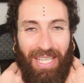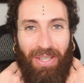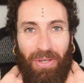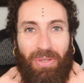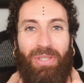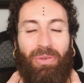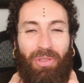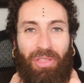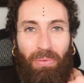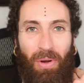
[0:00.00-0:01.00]
ears and your
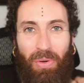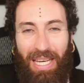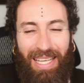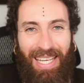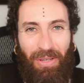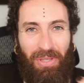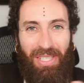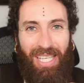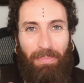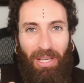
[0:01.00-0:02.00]
throat and in your
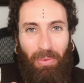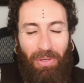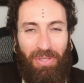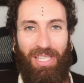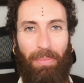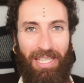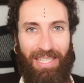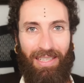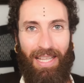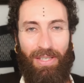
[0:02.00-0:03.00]
stomach when your stomach's
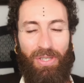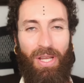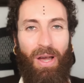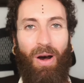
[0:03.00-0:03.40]
clenched.